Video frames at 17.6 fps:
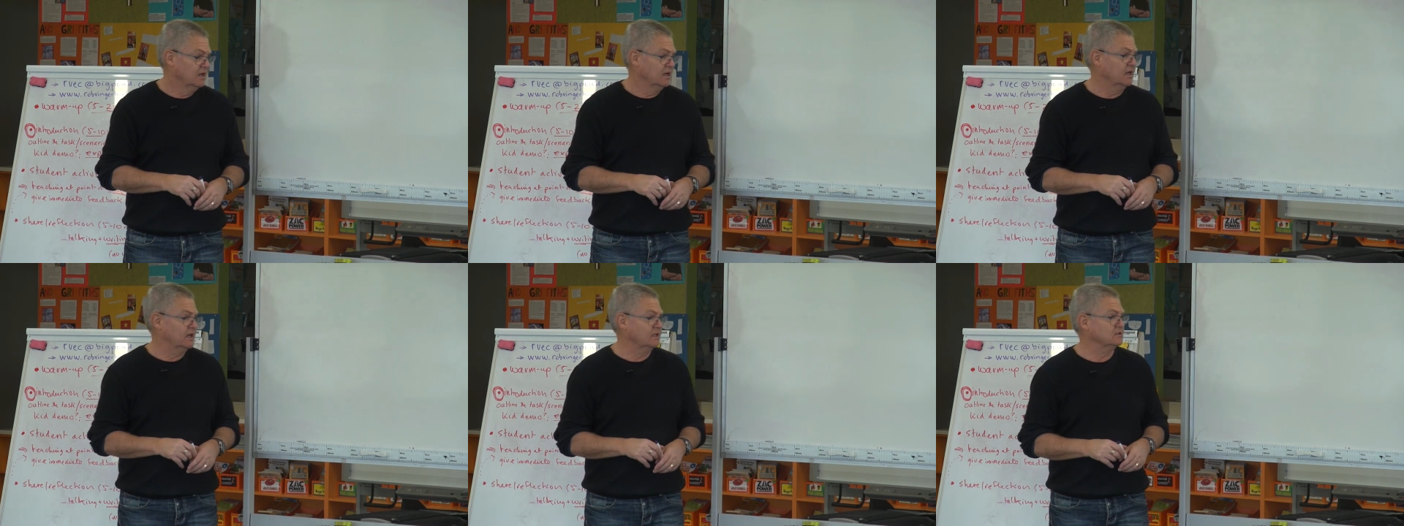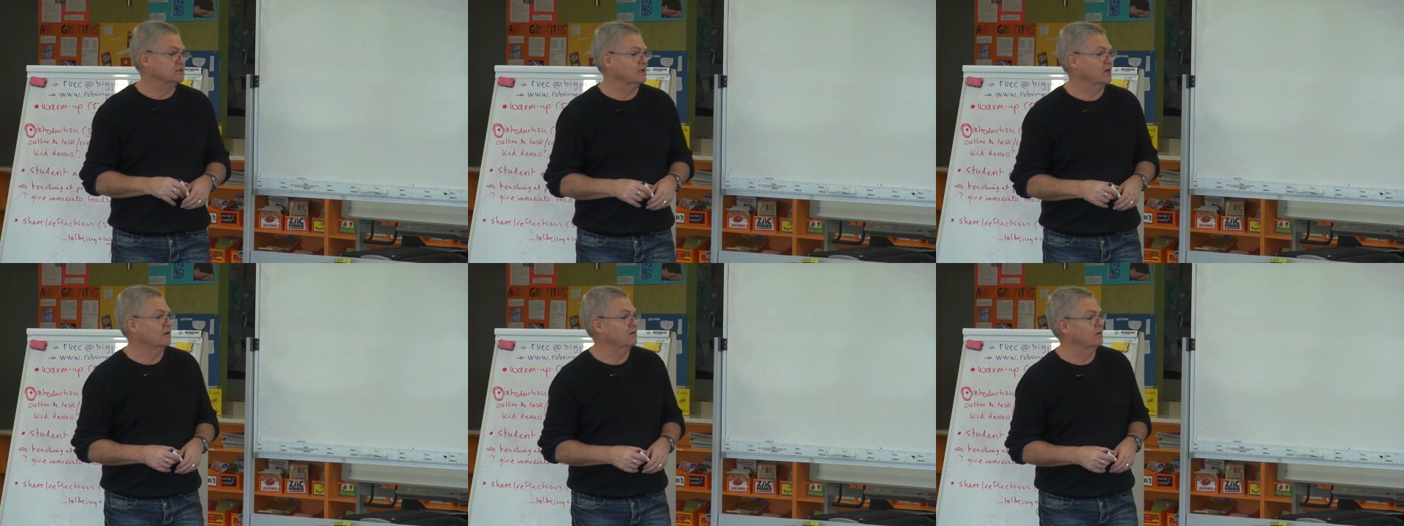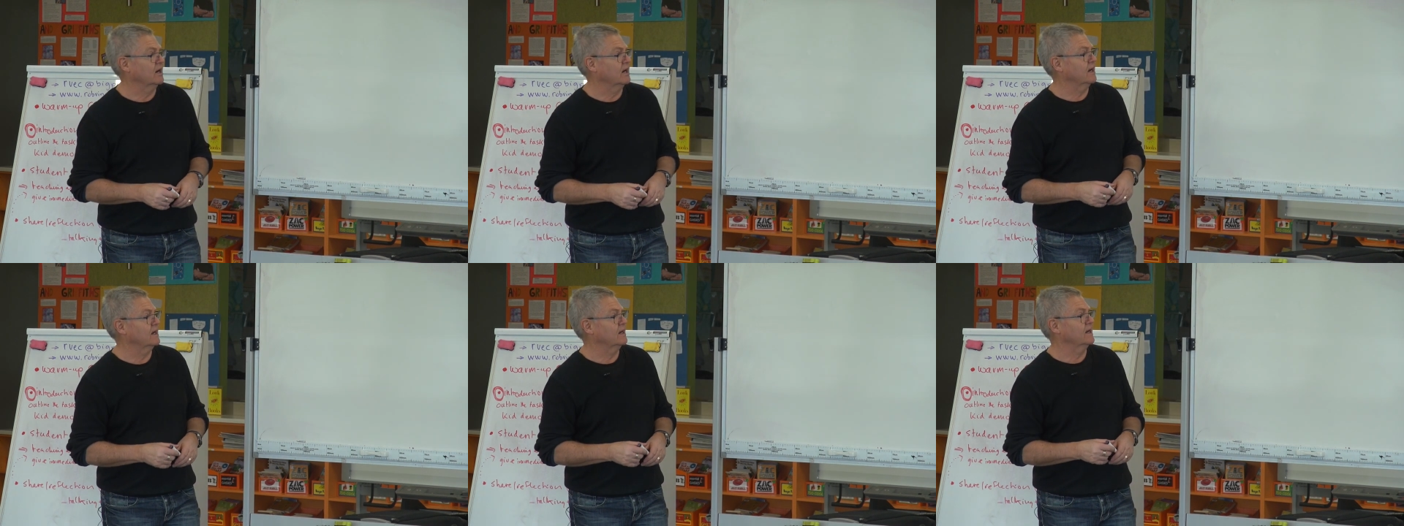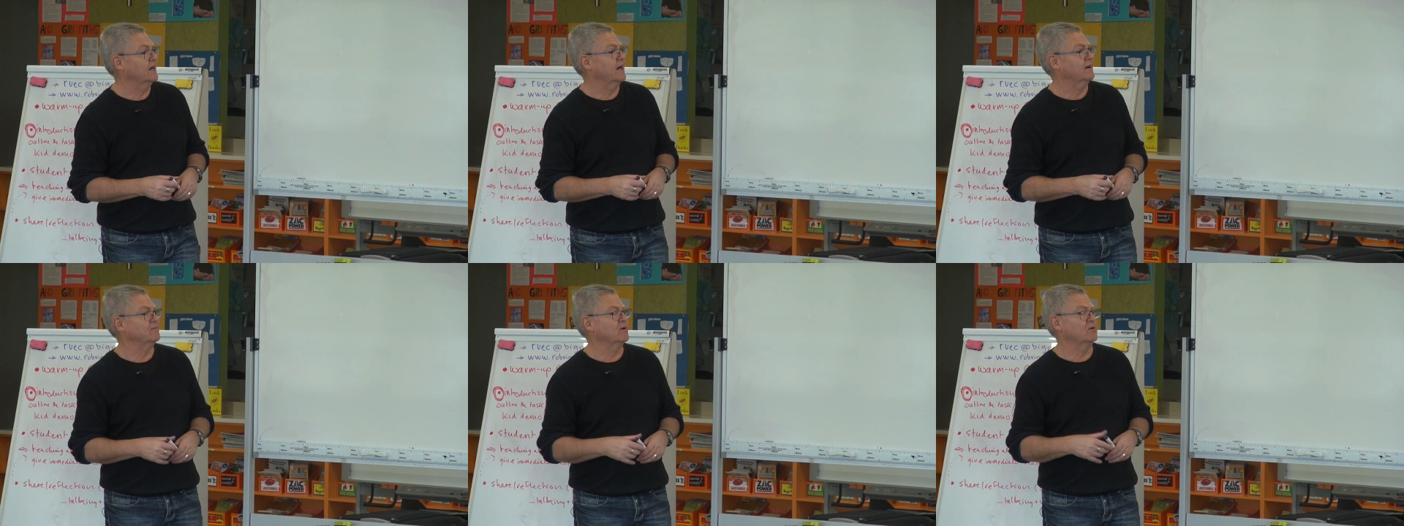And so uh,
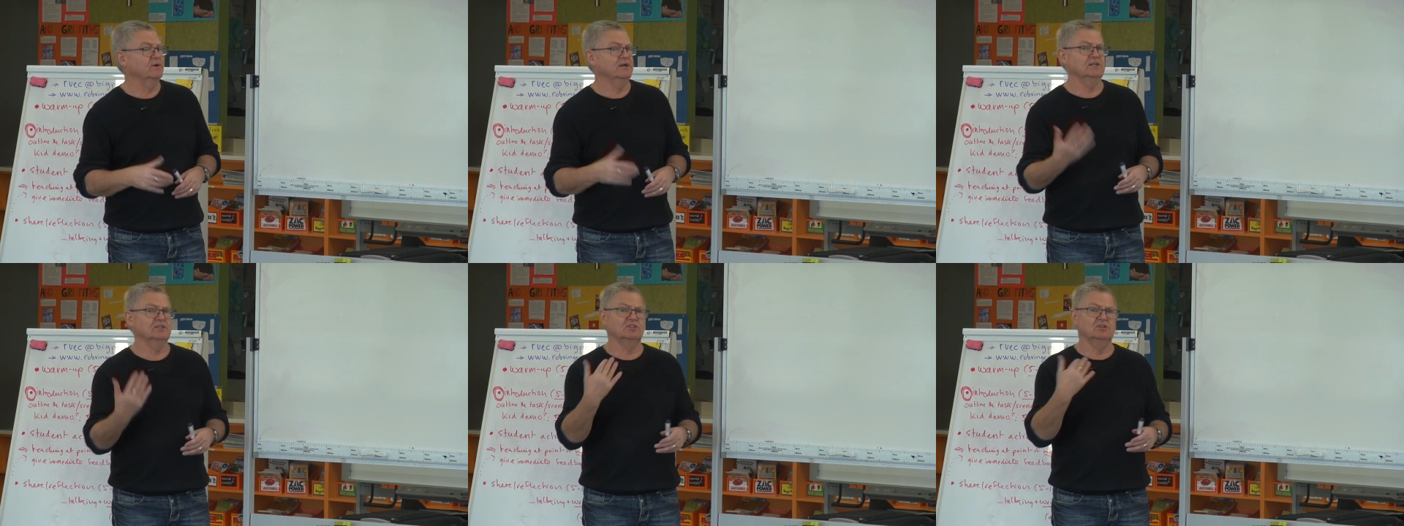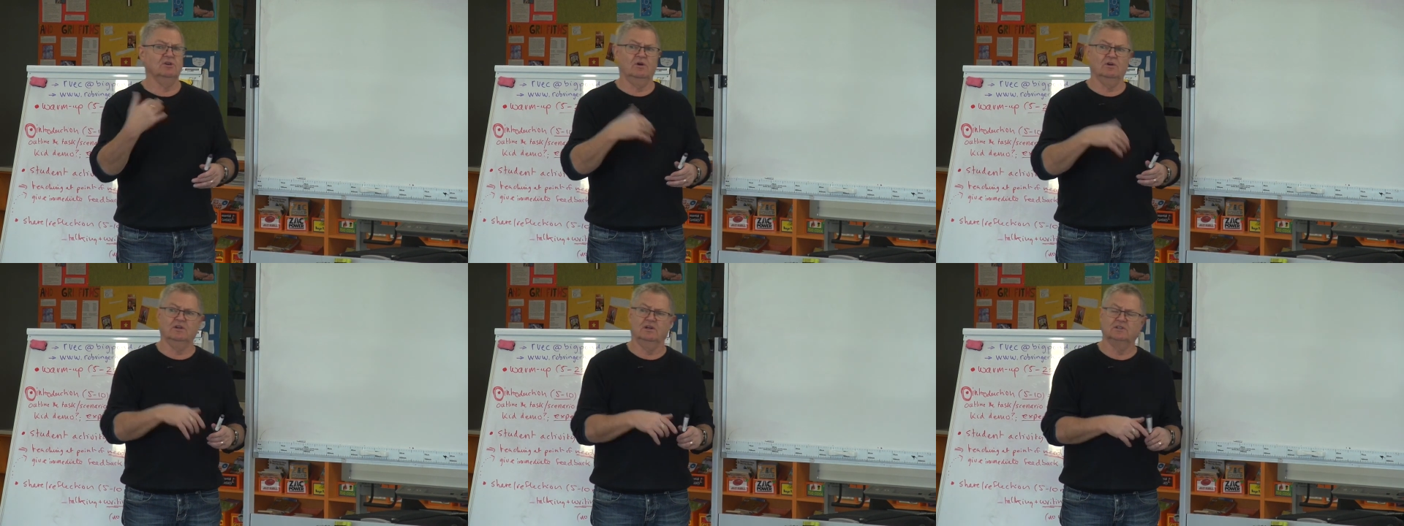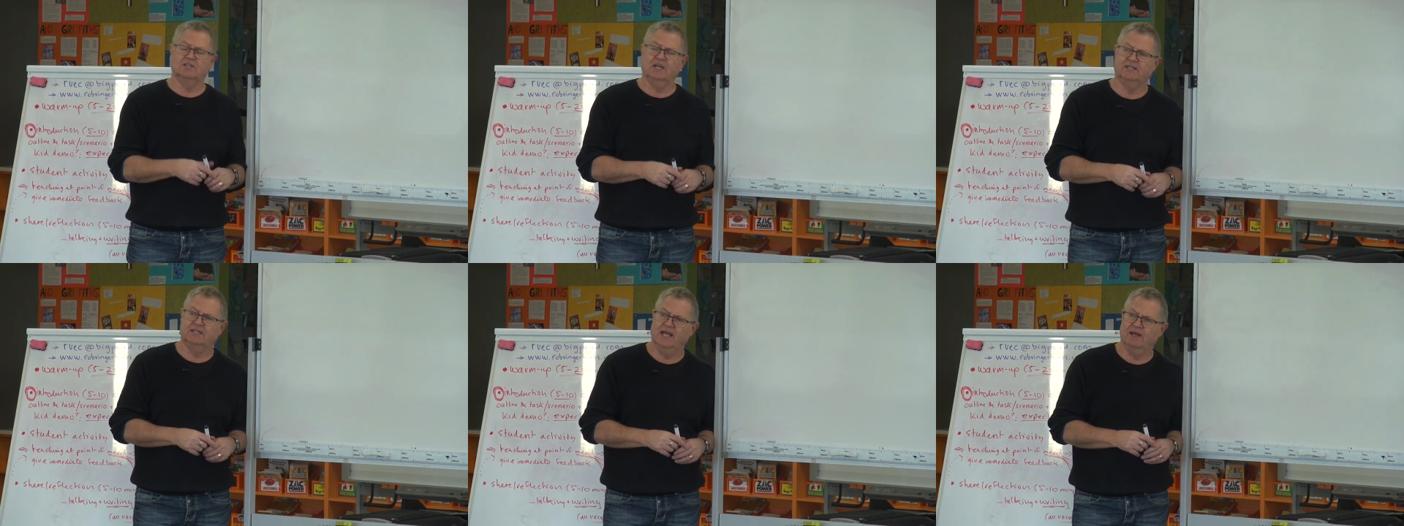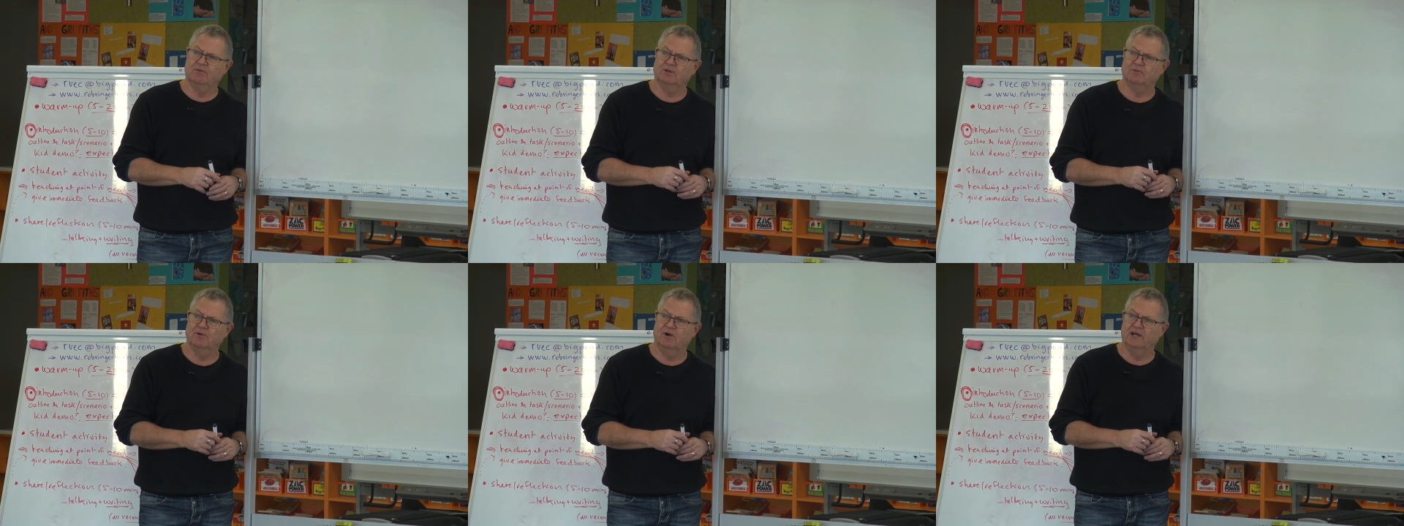um, I went inside and I sat
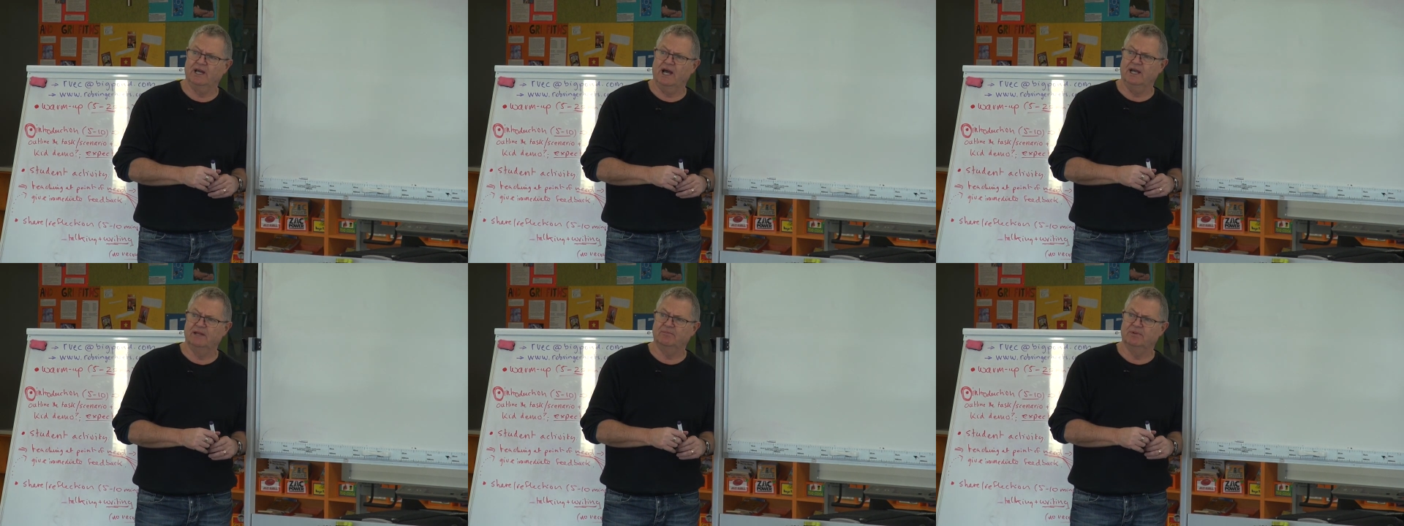down with my